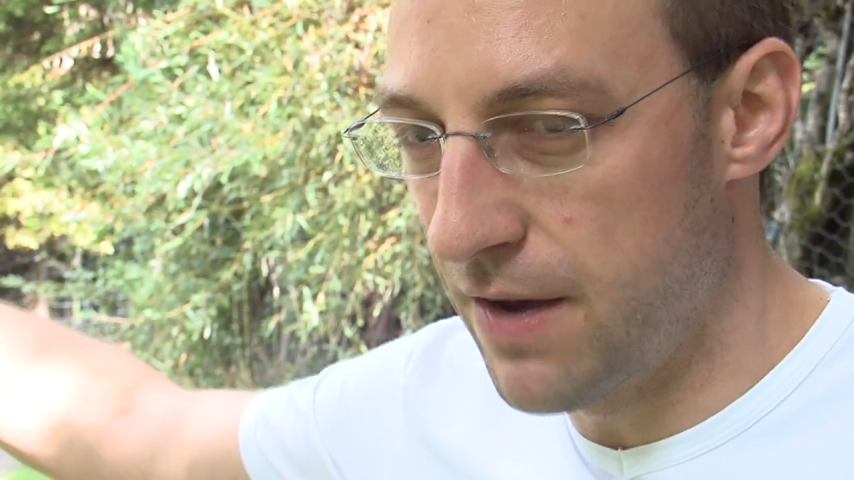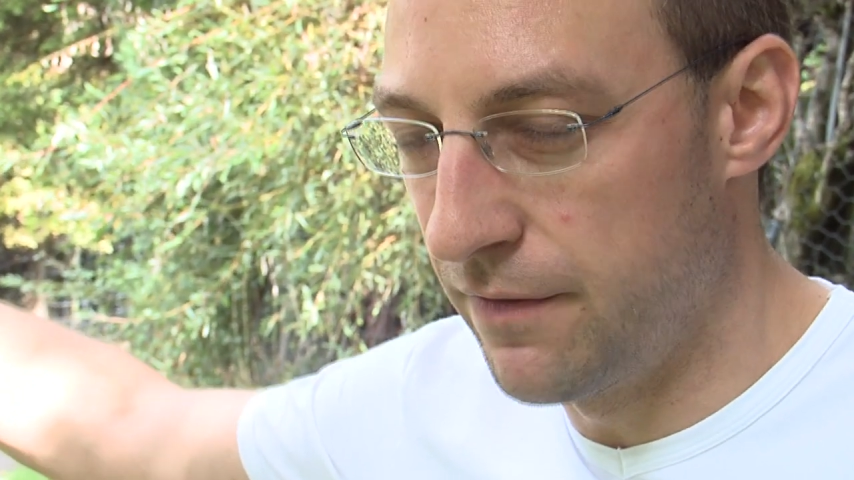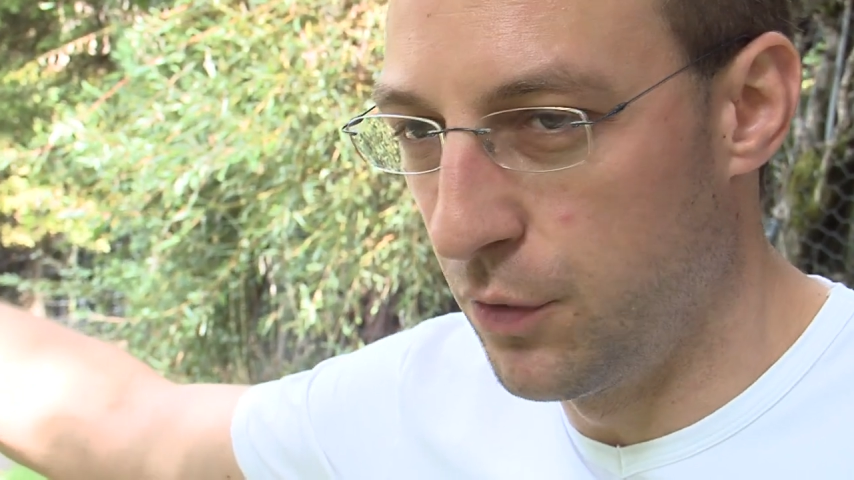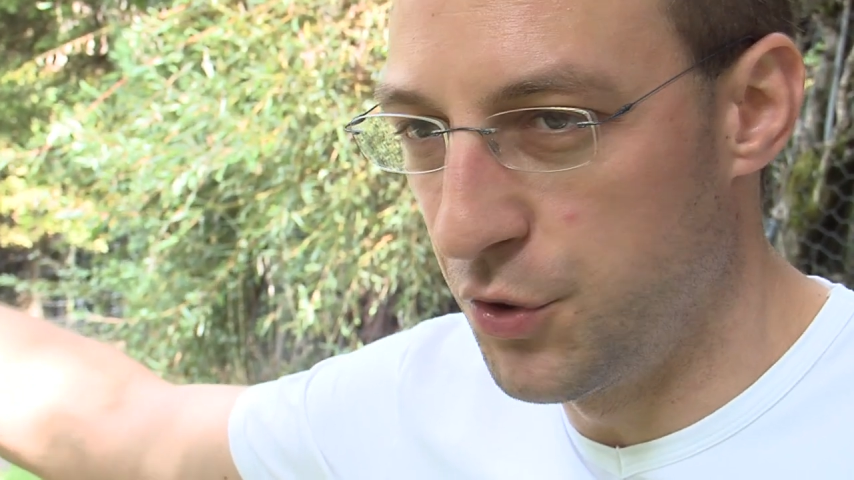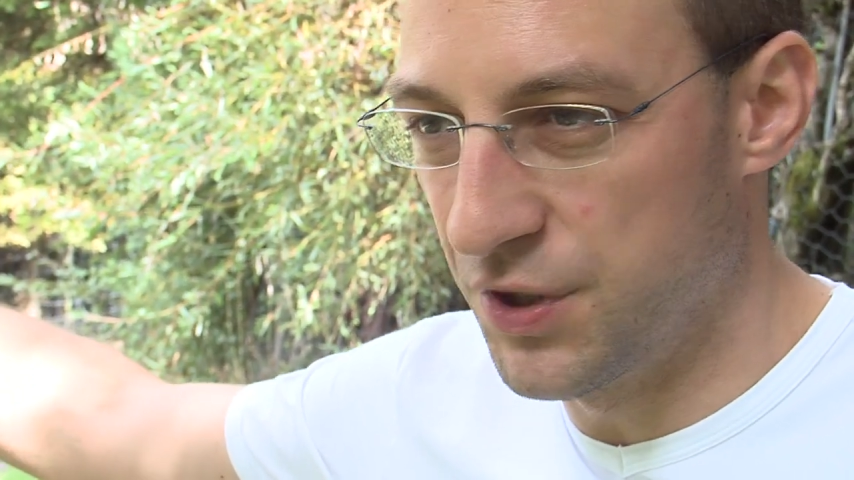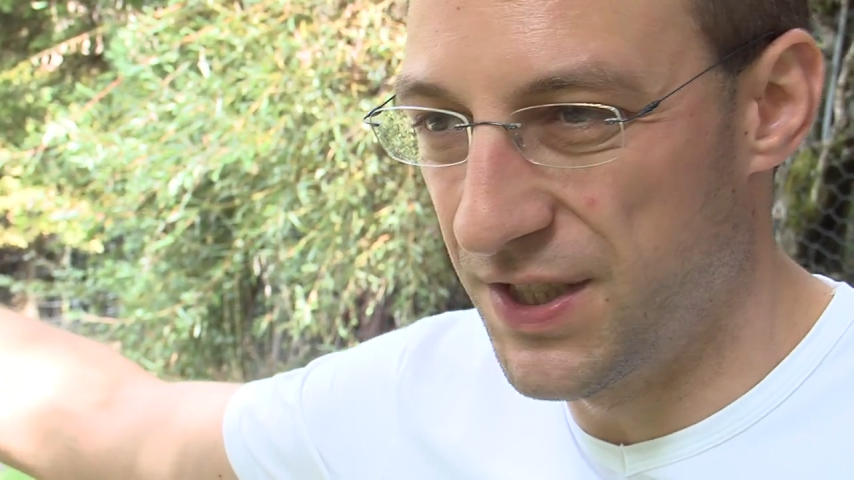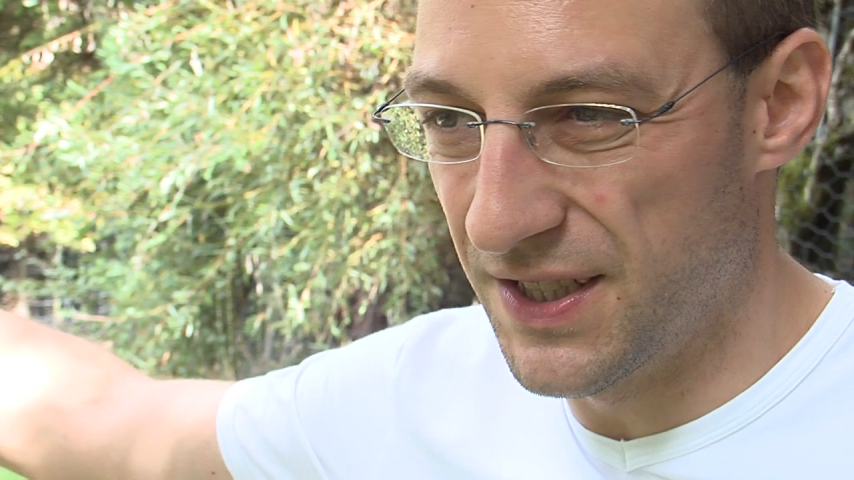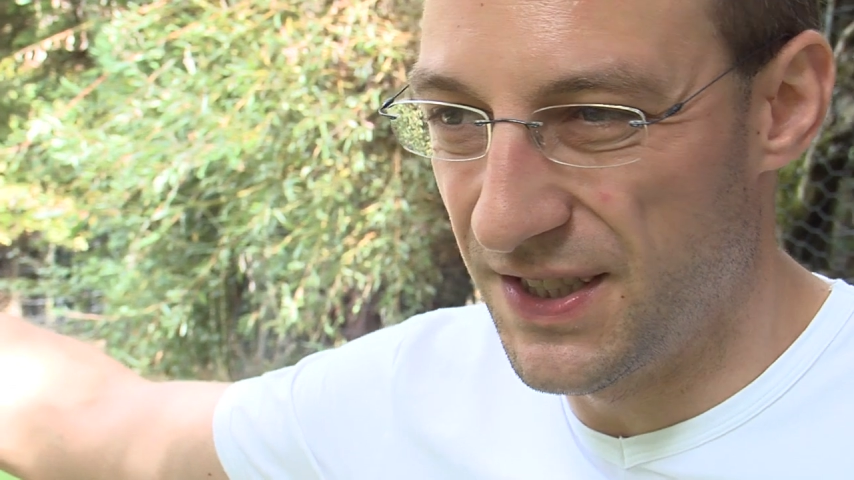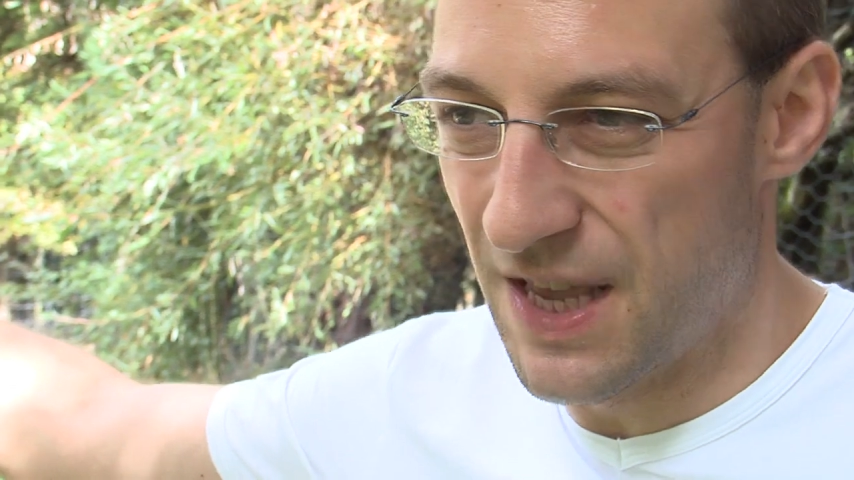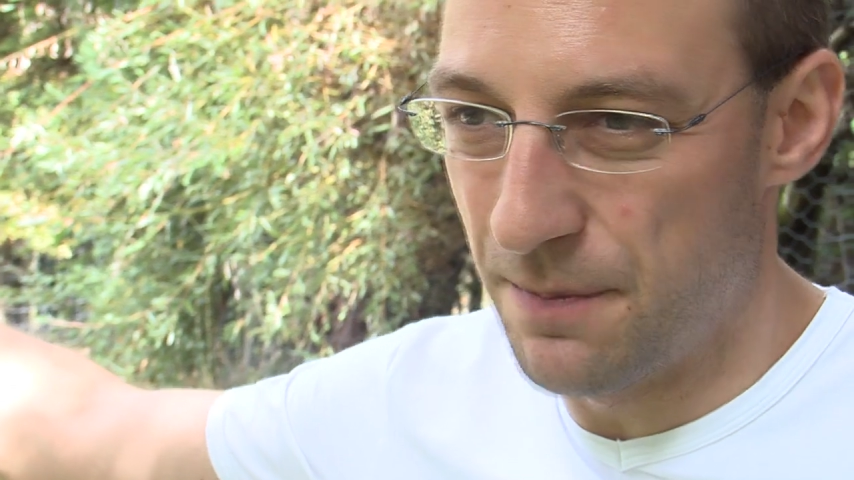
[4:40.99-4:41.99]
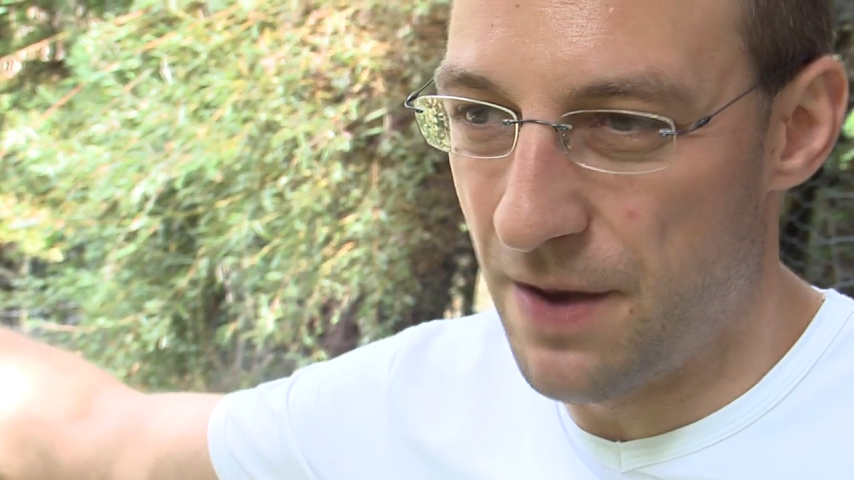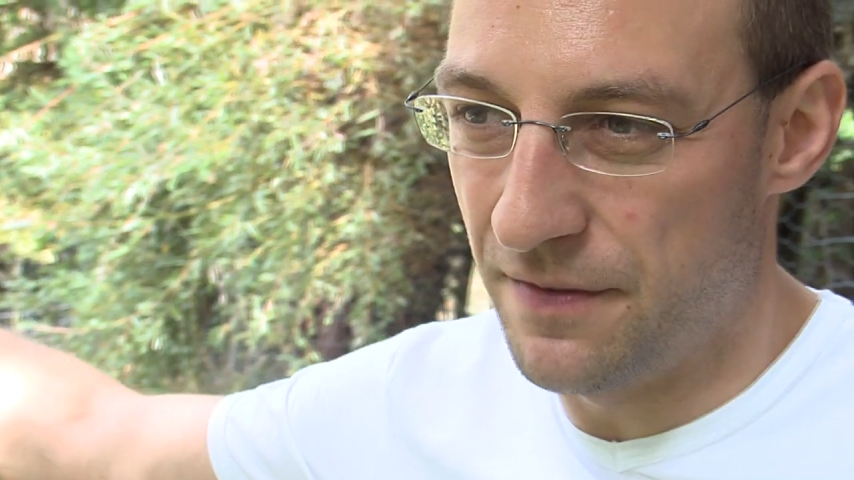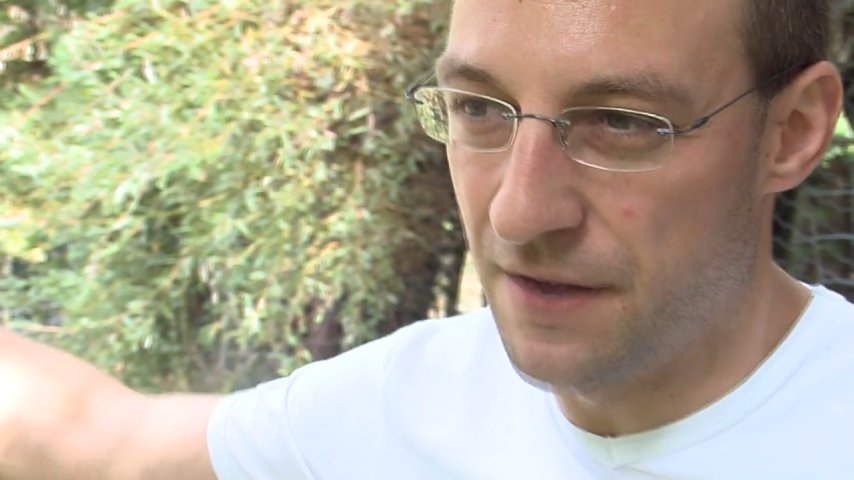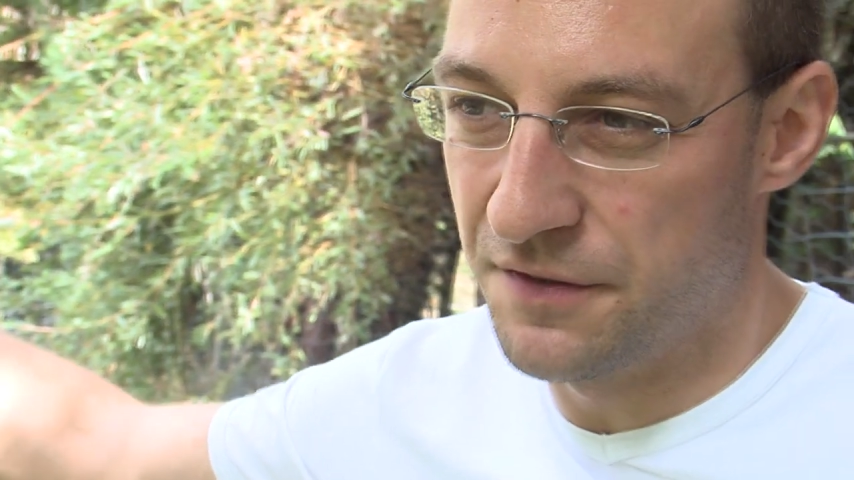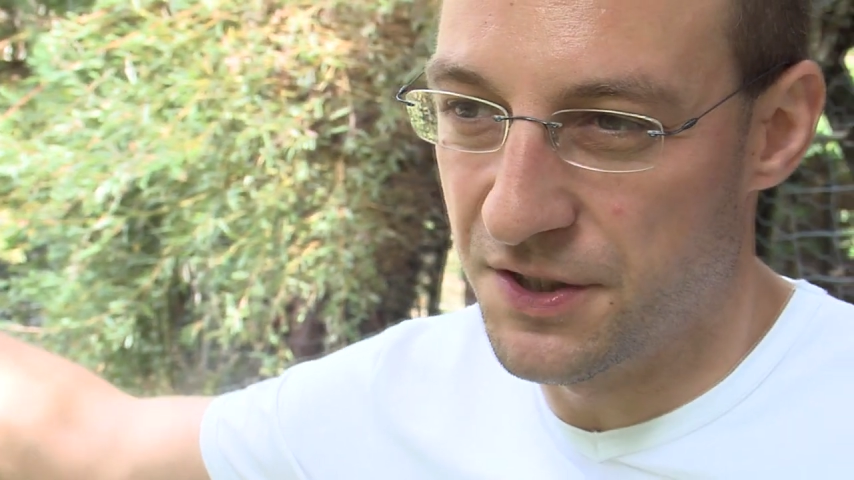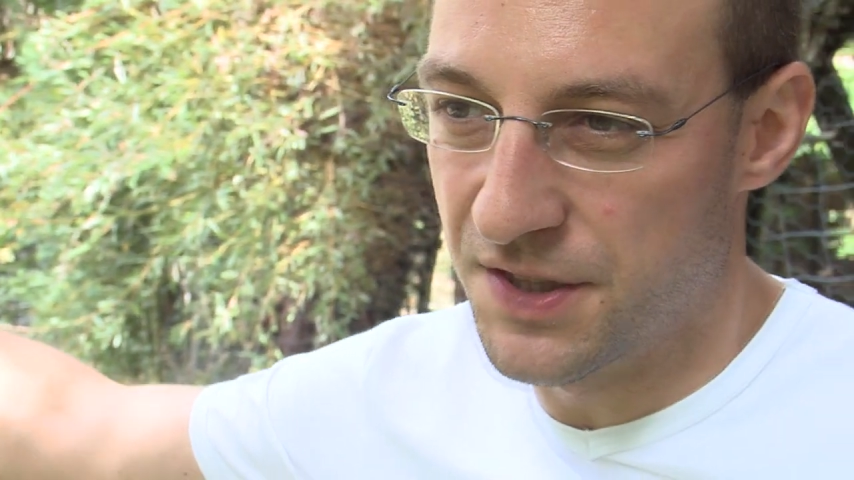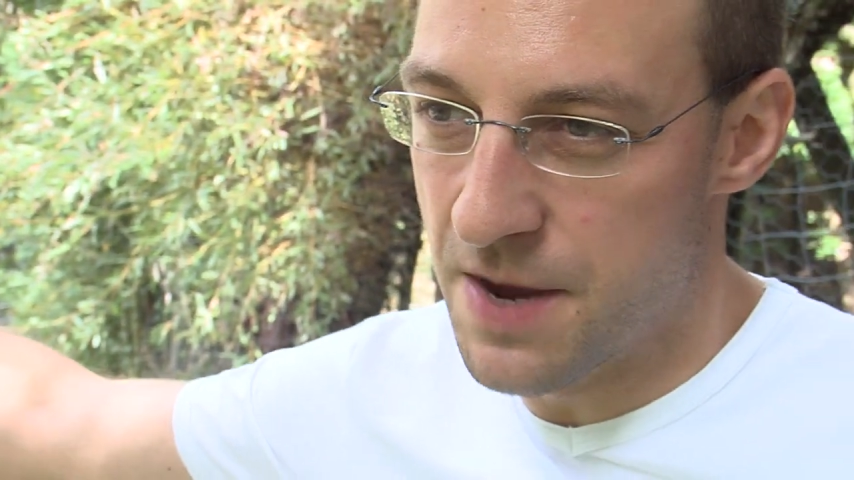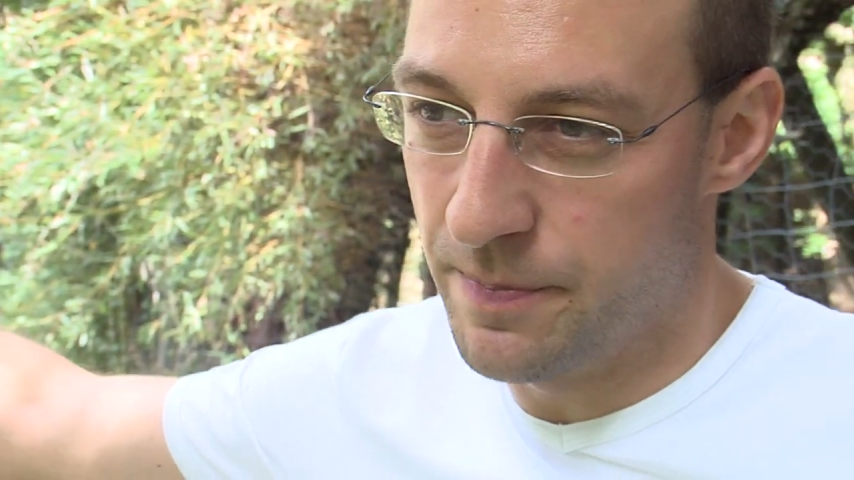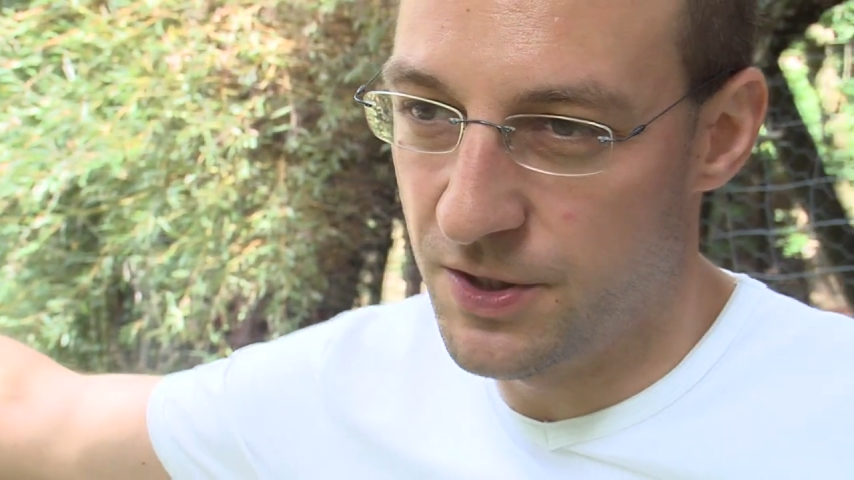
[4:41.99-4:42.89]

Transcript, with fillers: evolution, step after step.